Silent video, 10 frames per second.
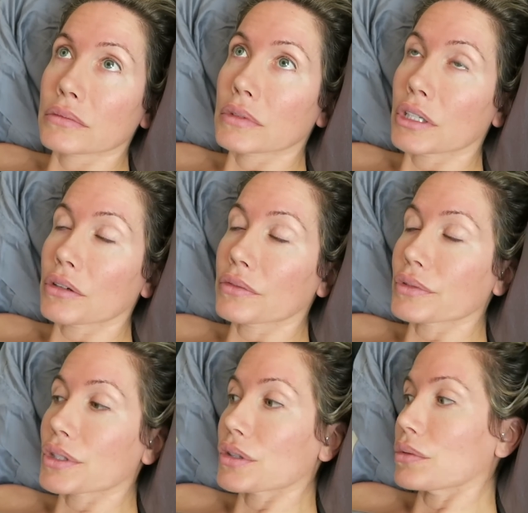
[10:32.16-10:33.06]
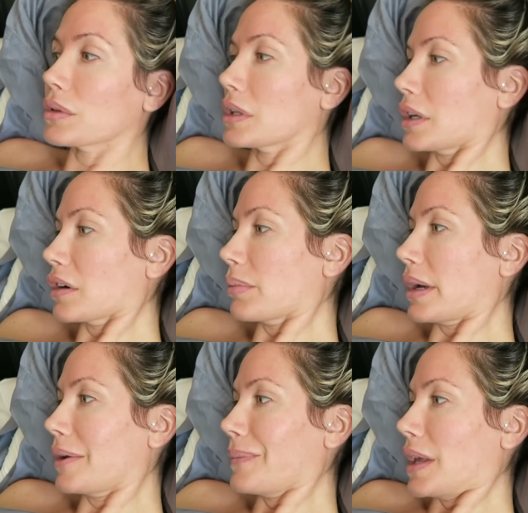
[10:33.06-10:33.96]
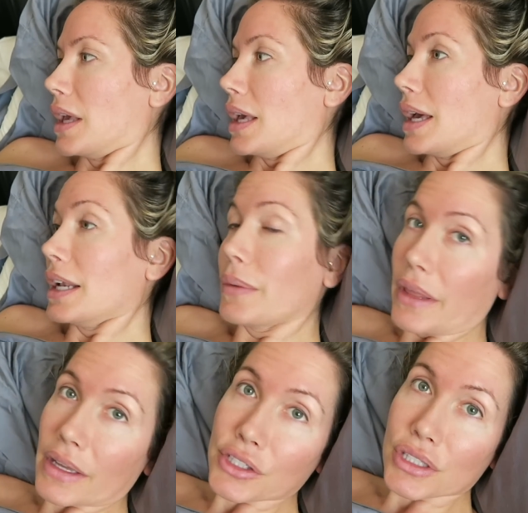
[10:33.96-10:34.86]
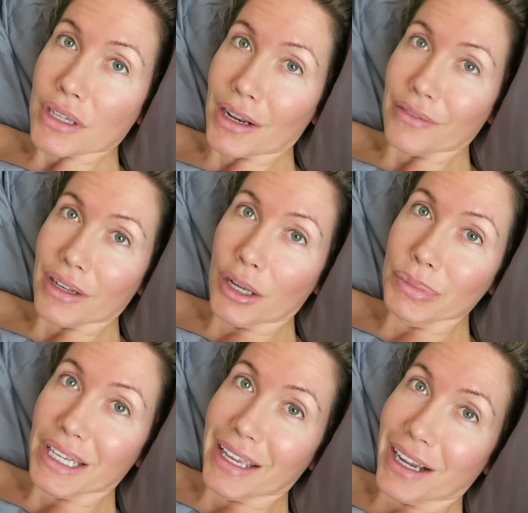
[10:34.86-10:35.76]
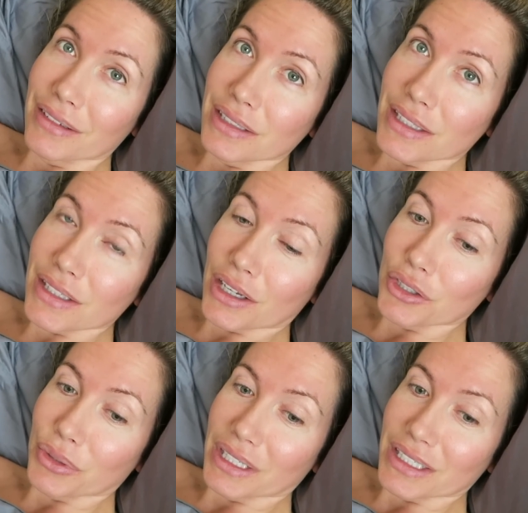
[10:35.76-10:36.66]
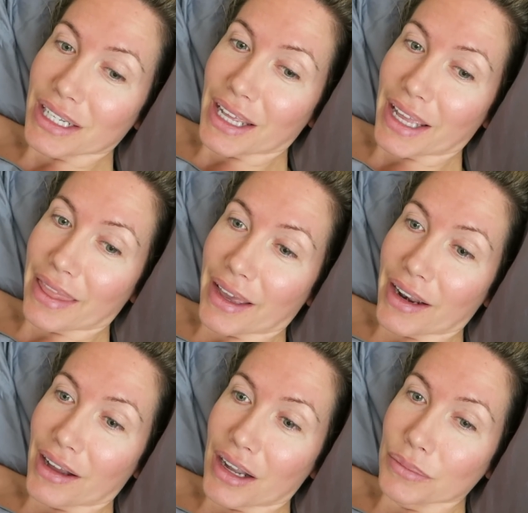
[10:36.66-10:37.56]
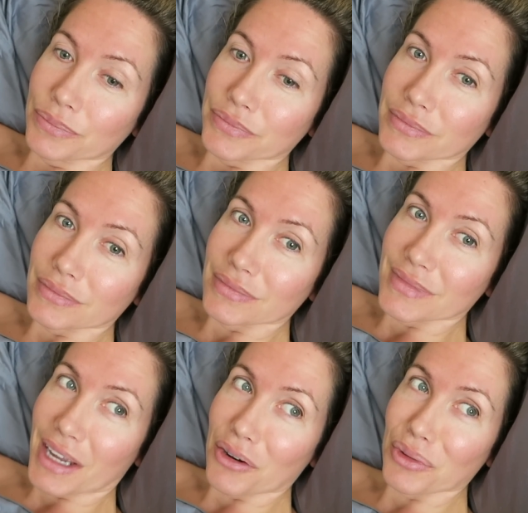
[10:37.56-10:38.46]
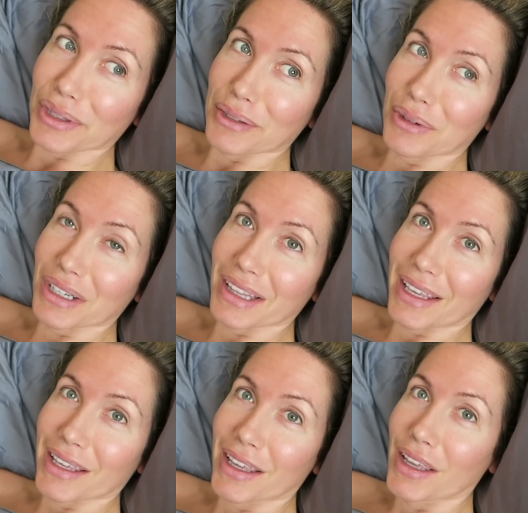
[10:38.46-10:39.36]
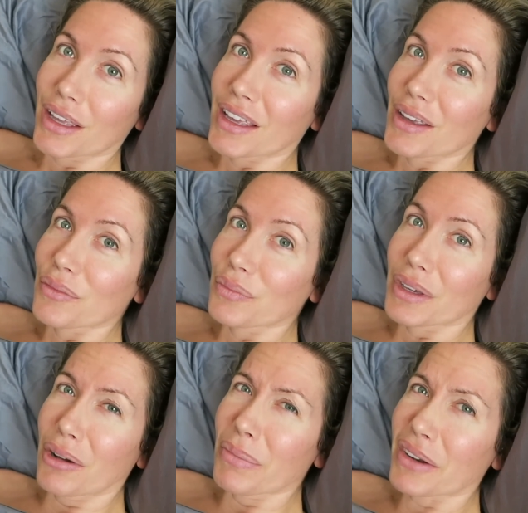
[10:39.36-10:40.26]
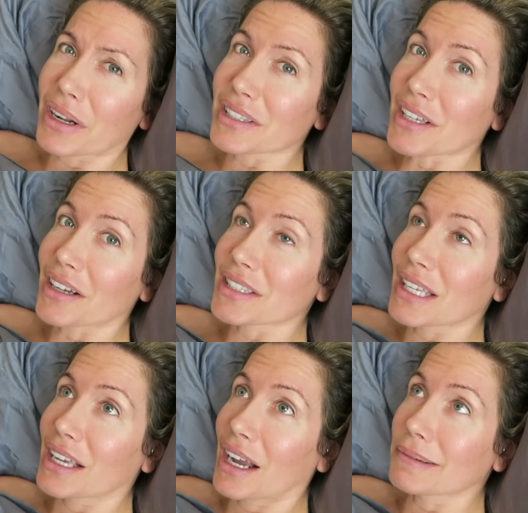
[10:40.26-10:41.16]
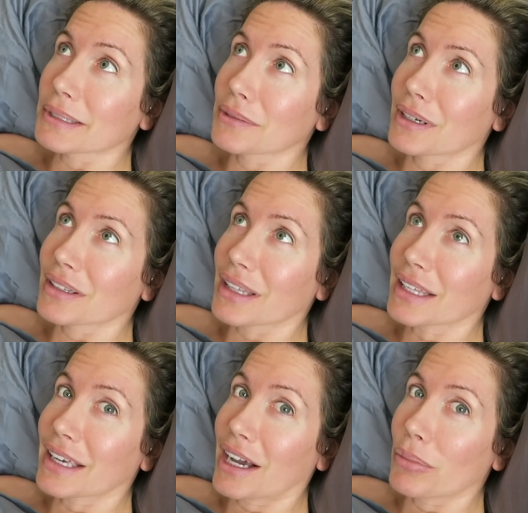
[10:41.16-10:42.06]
you know, soon here. But anyway, that's just kind of an update. I was I tweeted today that um I really want to, like, being on bed rest sucks. Like I really want to like get